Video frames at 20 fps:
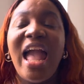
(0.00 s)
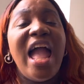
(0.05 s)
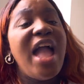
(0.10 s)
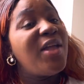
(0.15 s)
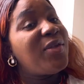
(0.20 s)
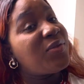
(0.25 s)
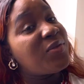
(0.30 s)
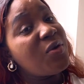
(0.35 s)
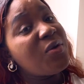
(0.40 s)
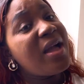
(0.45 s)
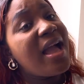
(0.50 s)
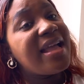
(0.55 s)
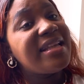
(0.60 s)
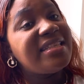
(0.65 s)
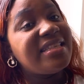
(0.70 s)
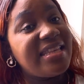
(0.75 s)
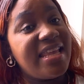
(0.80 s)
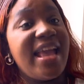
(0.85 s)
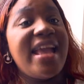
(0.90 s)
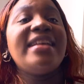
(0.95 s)
So guys,
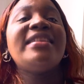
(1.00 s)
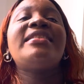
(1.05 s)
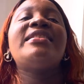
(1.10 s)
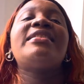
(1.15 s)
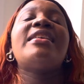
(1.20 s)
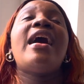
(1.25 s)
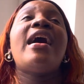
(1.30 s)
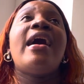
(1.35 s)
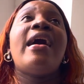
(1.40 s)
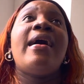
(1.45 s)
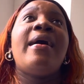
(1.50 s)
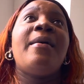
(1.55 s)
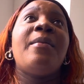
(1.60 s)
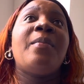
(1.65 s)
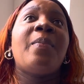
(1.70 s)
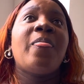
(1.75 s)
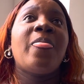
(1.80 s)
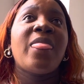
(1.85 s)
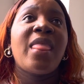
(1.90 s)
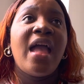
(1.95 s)
yes,
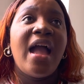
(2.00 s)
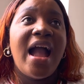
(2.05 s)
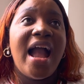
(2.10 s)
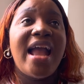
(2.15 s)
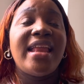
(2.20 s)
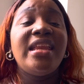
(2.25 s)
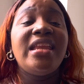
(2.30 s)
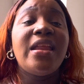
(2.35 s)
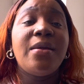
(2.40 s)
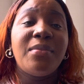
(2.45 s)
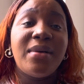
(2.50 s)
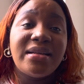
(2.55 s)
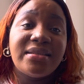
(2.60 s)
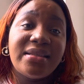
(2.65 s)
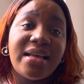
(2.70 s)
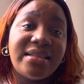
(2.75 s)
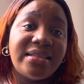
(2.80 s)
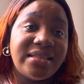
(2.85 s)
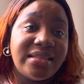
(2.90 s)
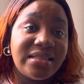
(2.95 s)
I did a
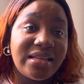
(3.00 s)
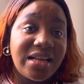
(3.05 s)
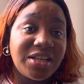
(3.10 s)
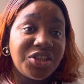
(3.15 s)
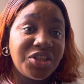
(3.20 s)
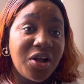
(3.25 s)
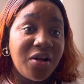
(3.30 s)
master's in international